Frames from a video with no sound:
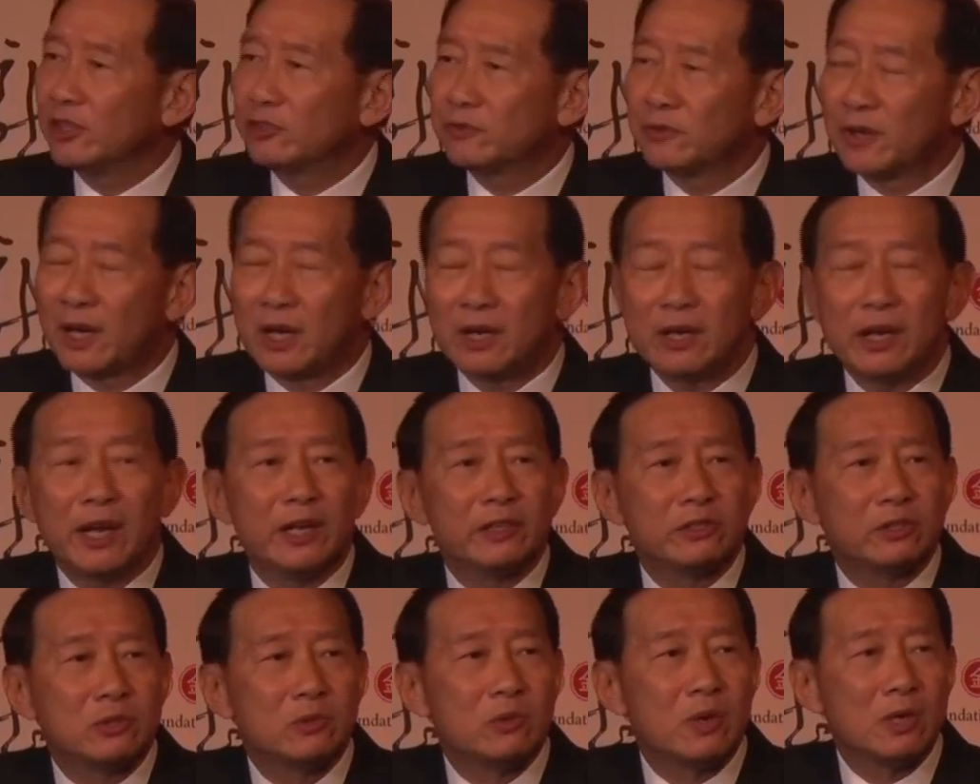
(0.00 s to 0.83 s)
As far
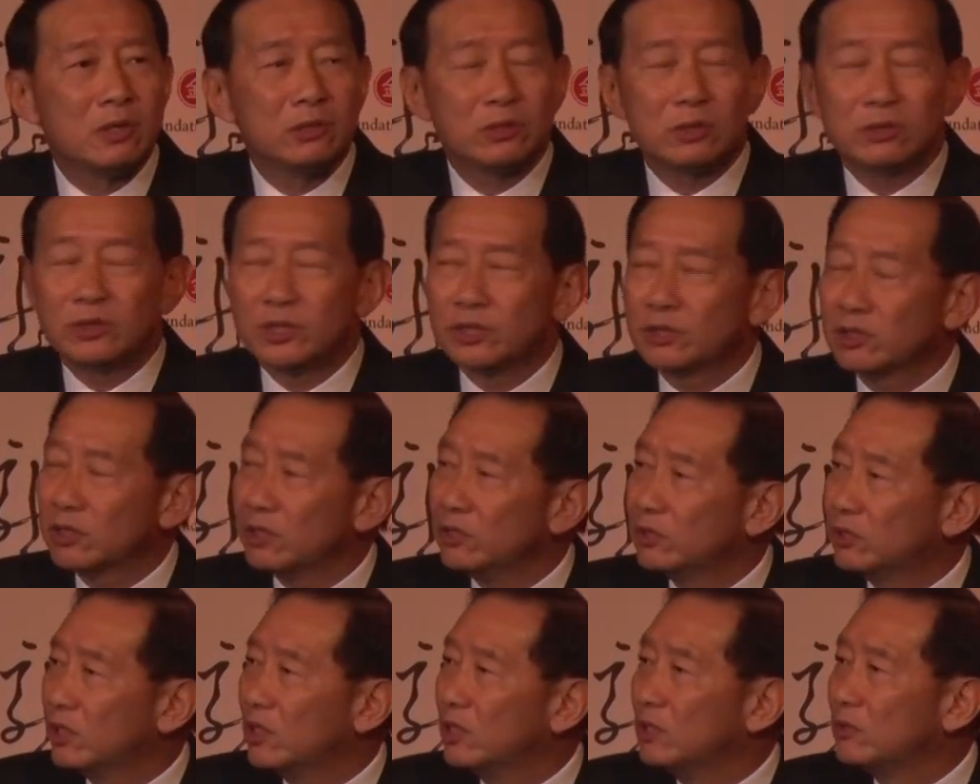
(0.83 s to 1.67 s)
as Guangdong is
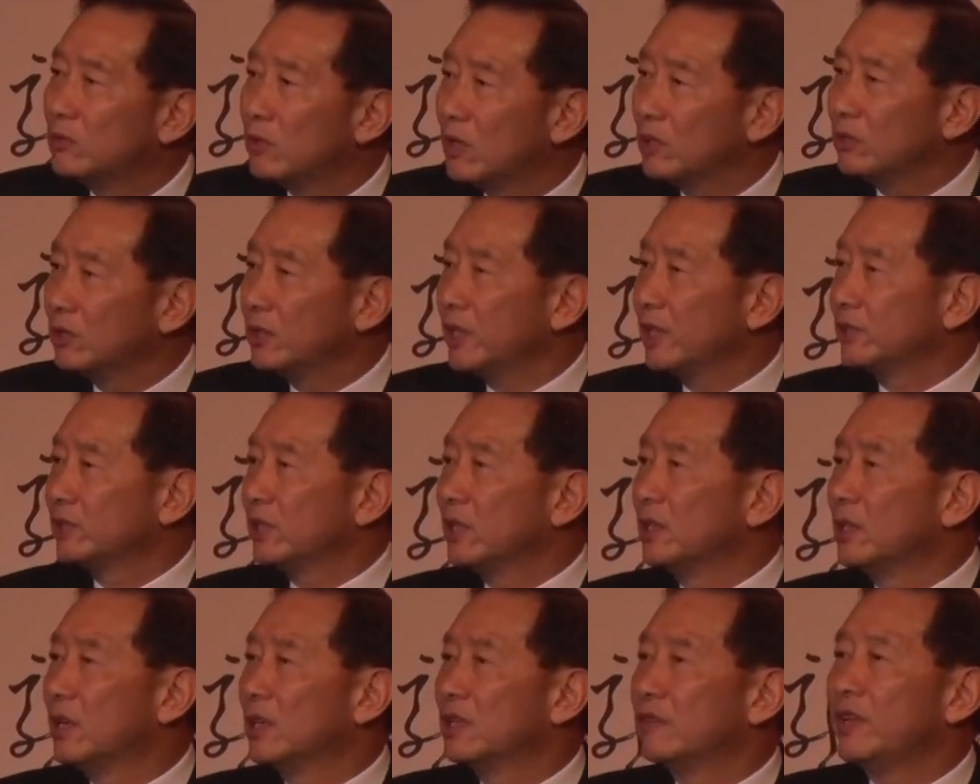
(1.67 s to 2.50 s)
concerned, Guangdong has
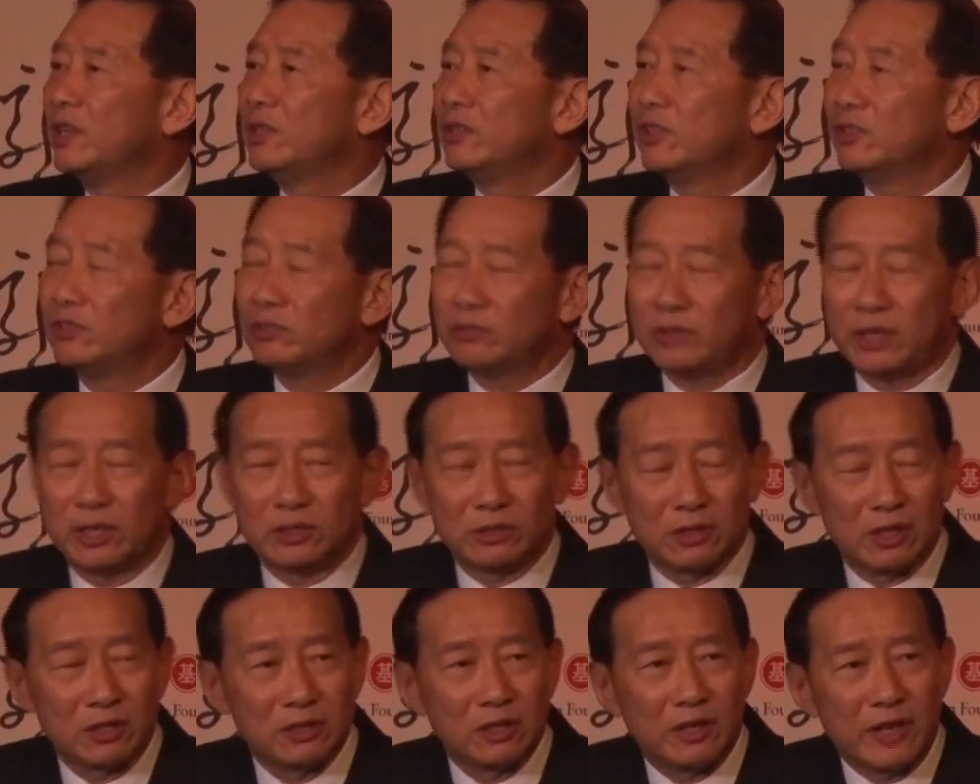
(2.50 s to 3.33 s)
a lot of
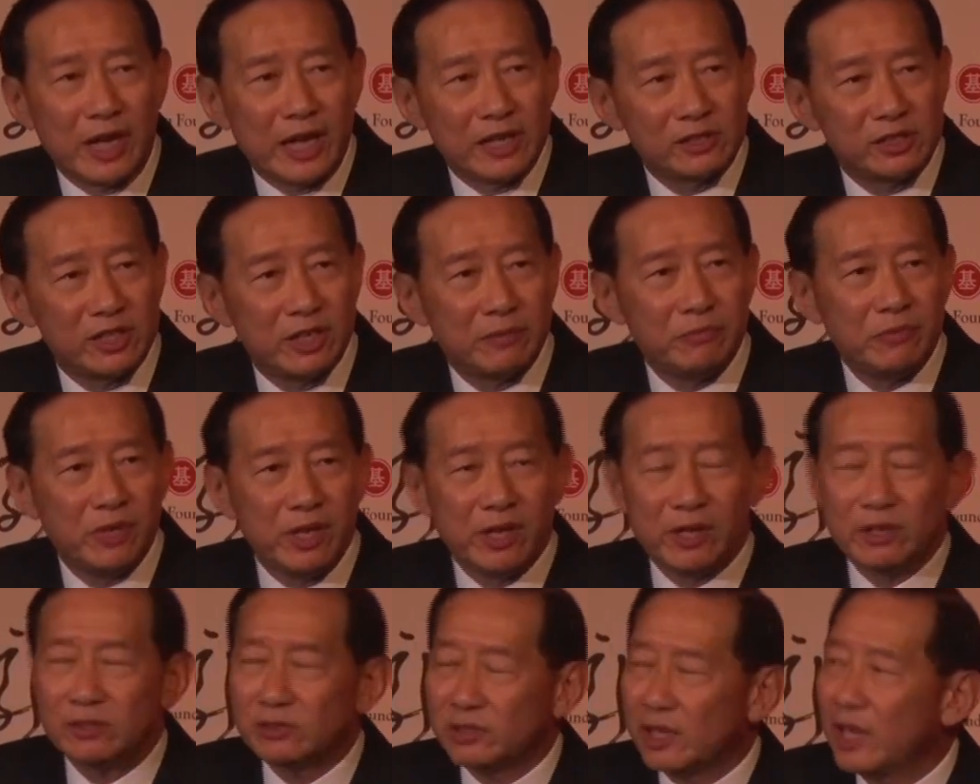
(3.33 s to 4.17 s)
industries, lots of
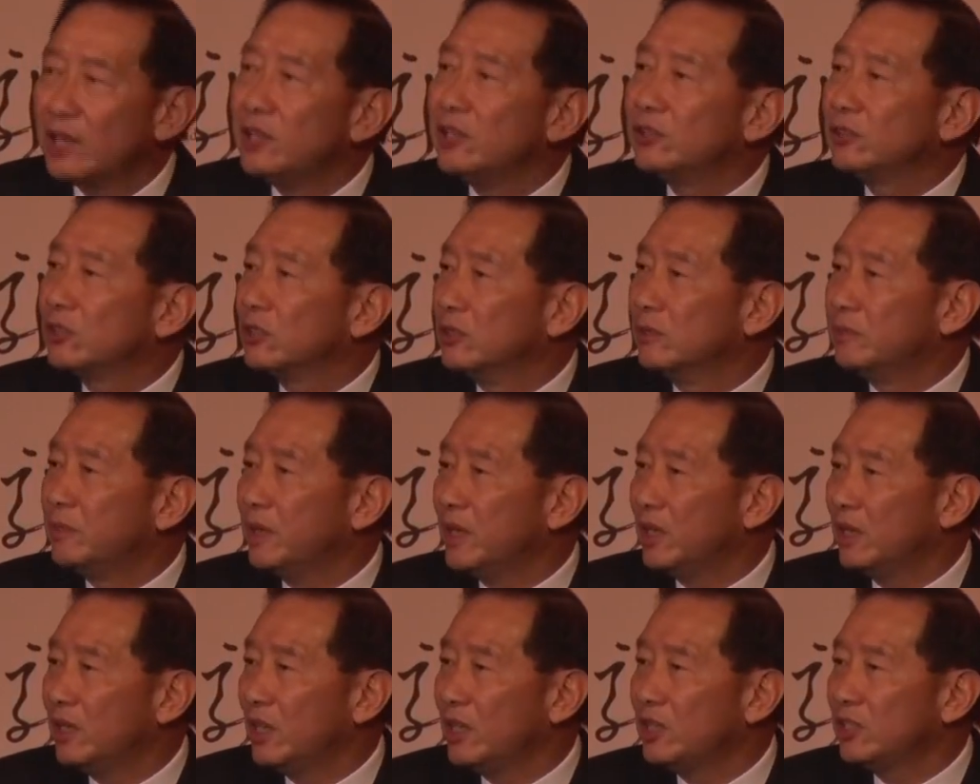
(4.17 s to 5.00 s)
SMEs, and it's going to
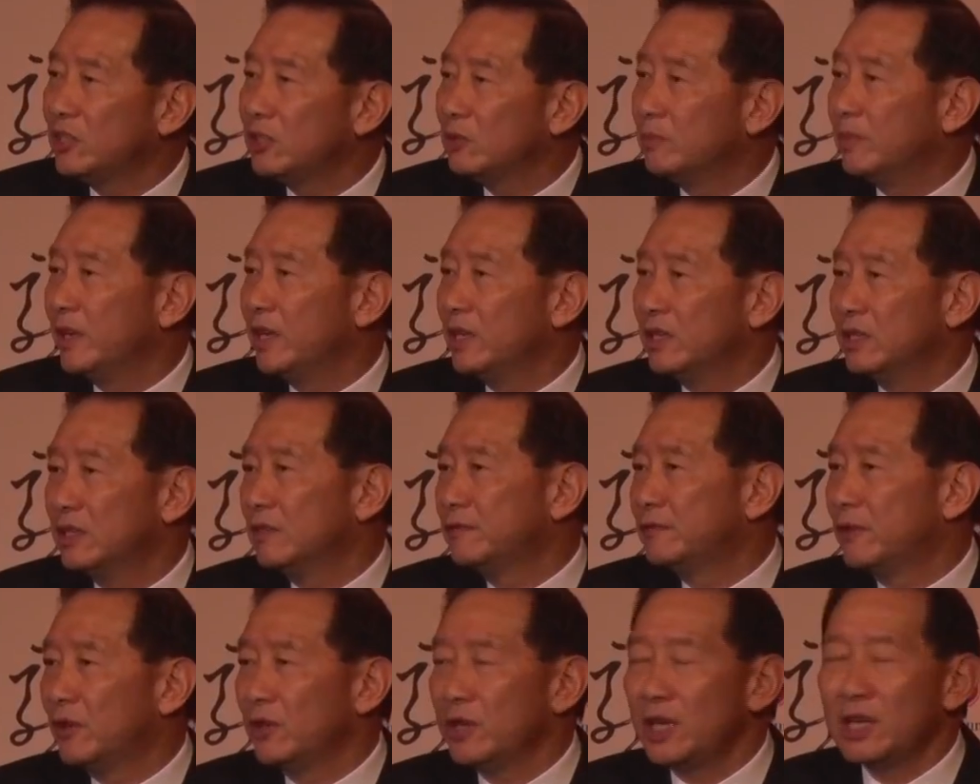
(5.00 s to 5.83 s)
be an
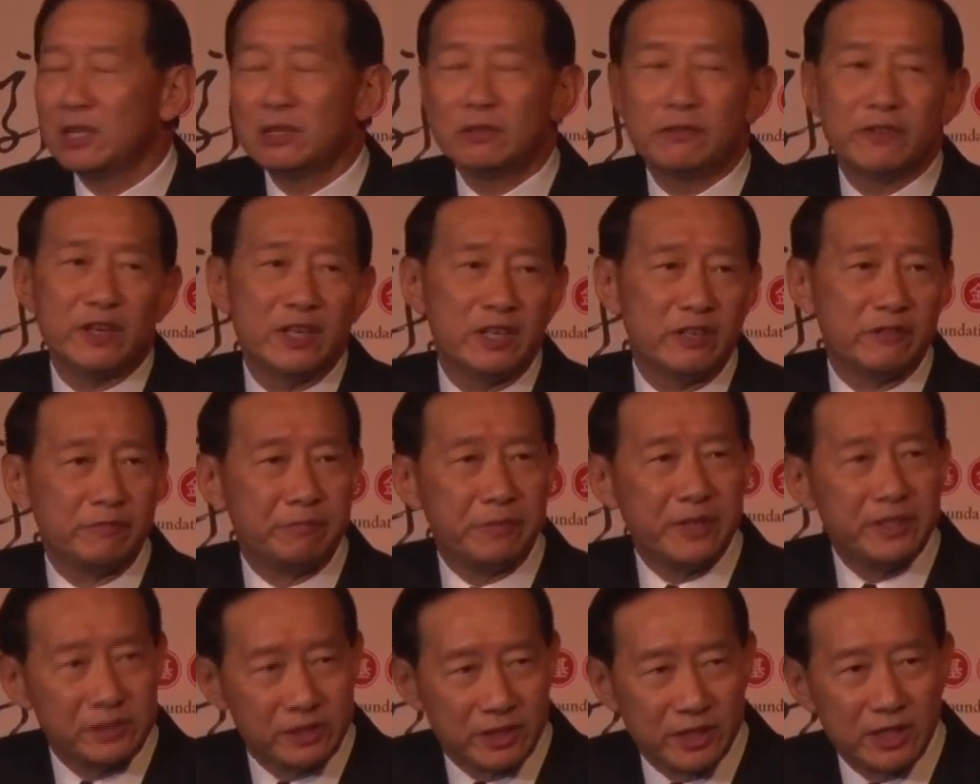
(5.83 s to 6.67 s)
incubator for innovative
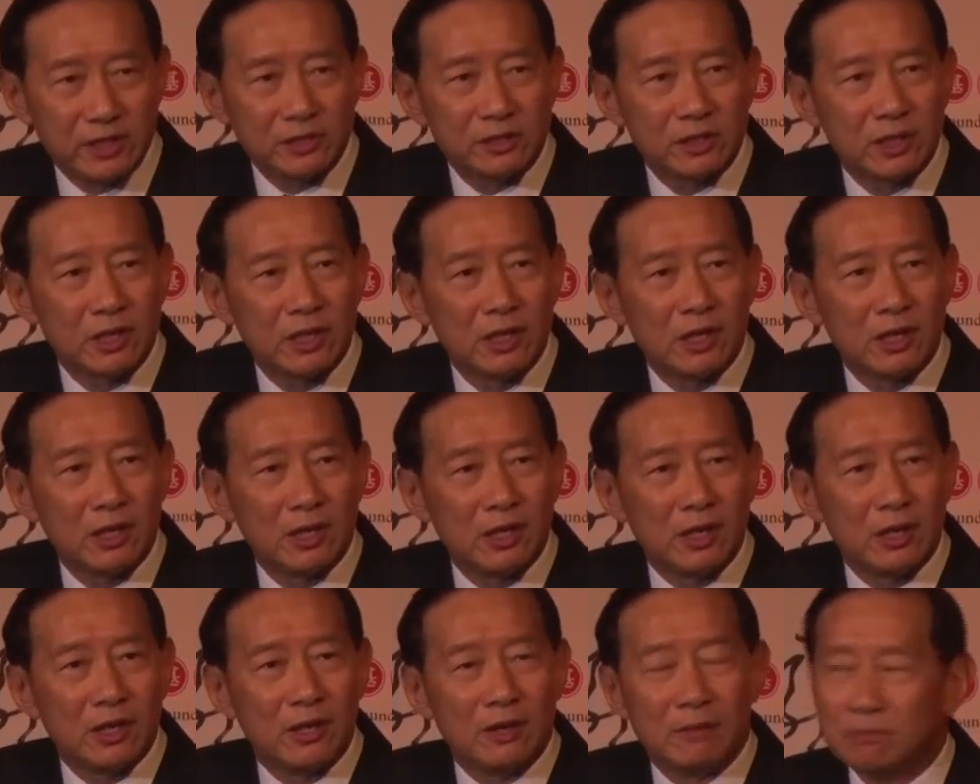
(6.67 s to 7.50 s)
business.
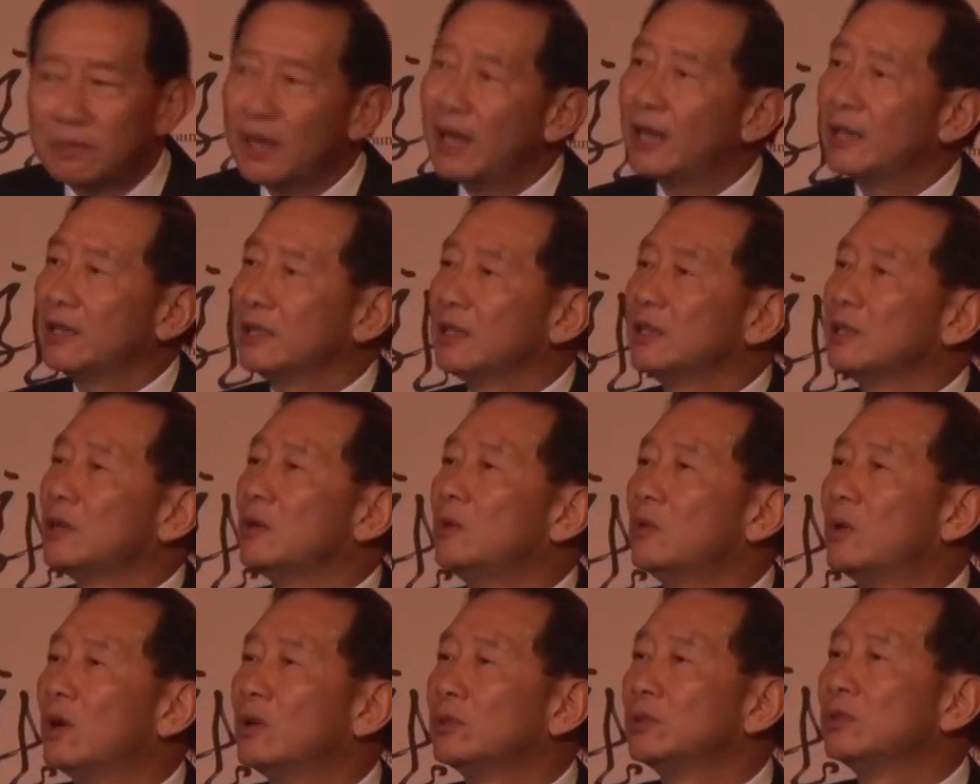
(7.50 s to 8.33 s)
But
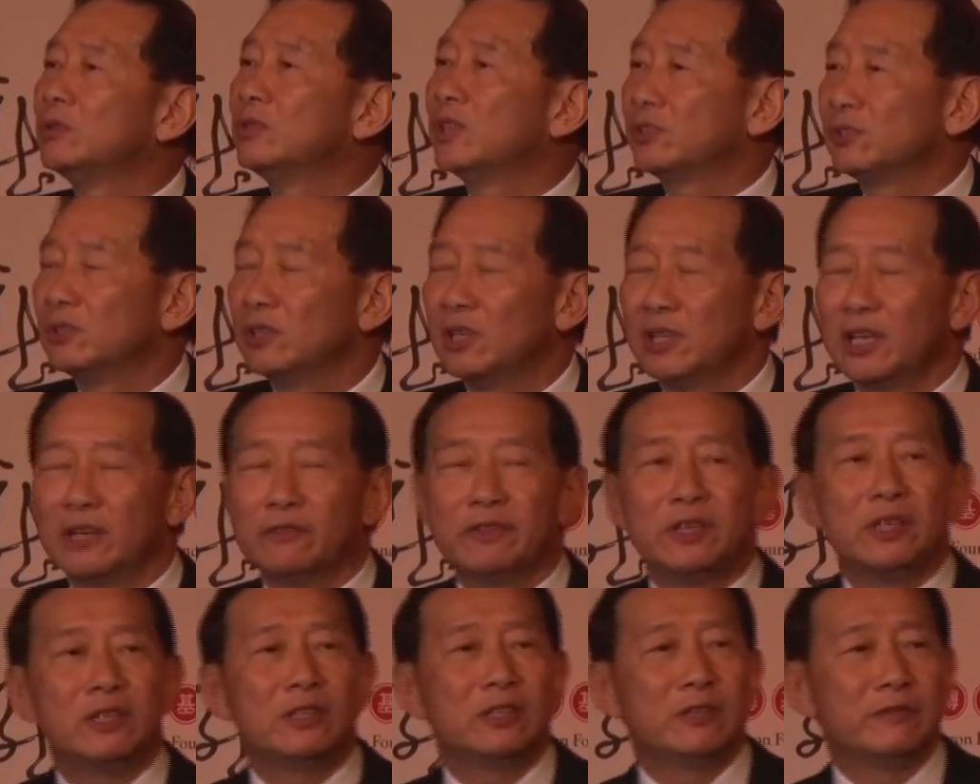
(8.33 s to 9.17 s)
Guangdong does not
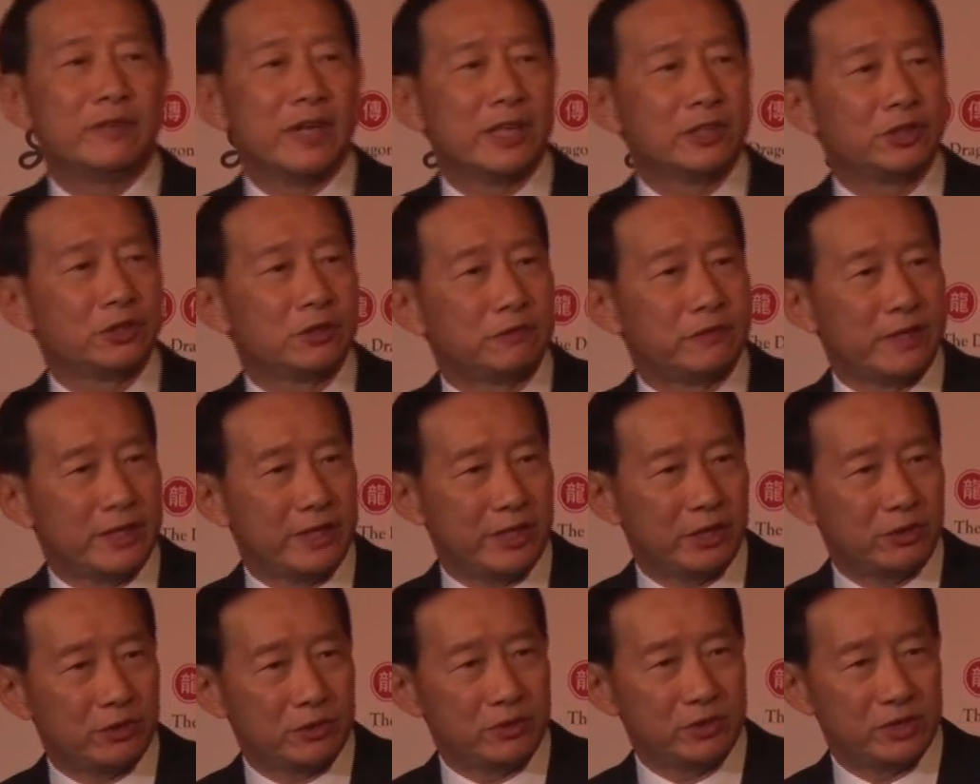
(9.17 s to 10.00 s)
have an international
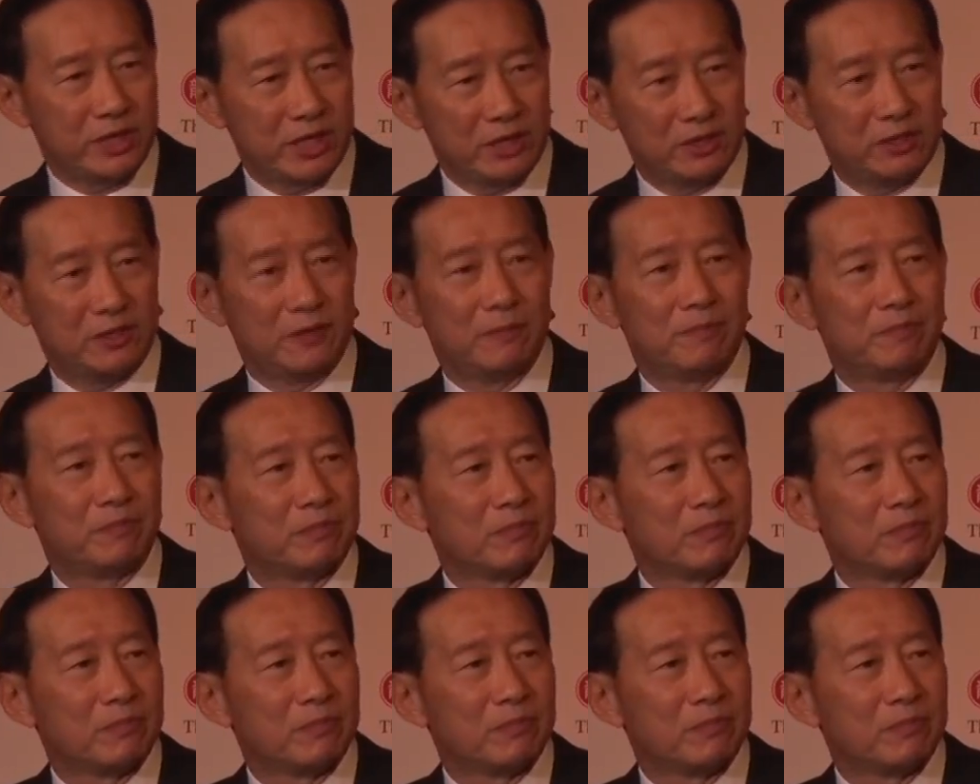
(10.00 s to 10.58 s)
financial center.